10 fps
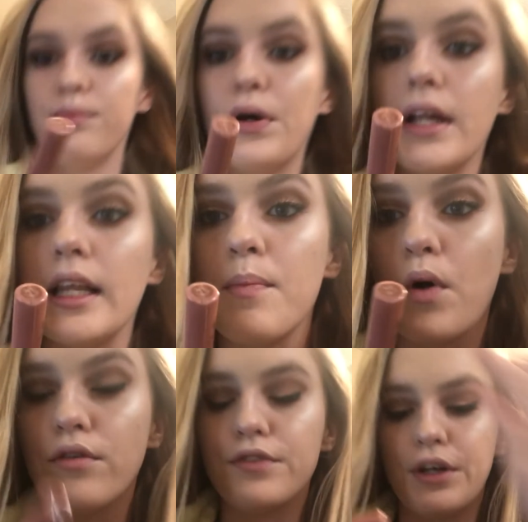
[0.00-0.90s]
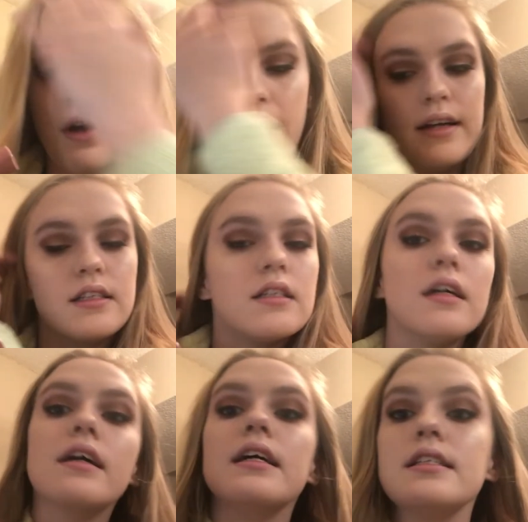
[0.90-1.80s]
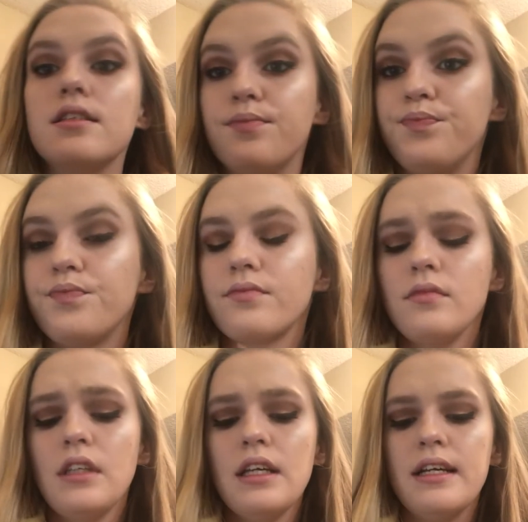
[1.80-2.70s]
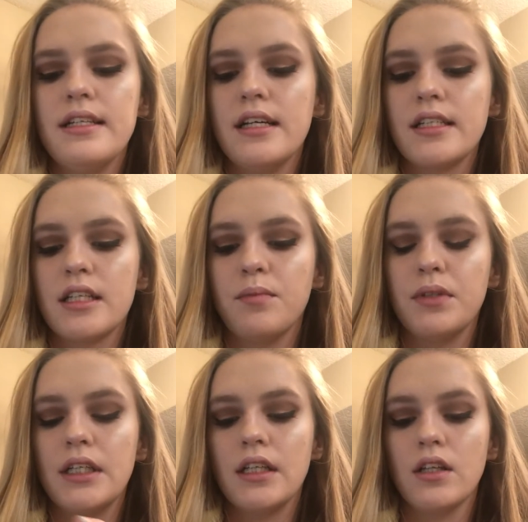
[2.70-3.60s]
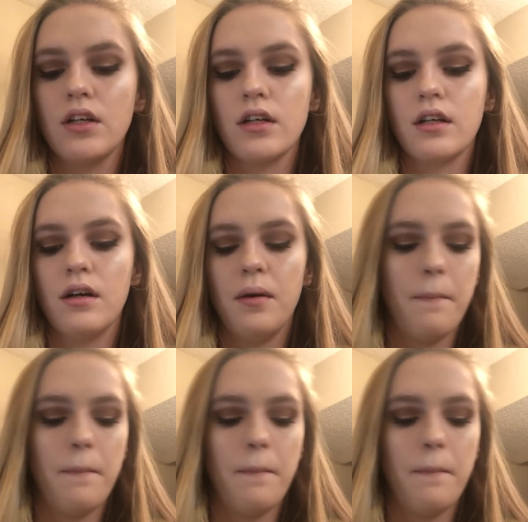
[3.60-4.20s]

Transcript: put a lip on for you guys because it does complete the look,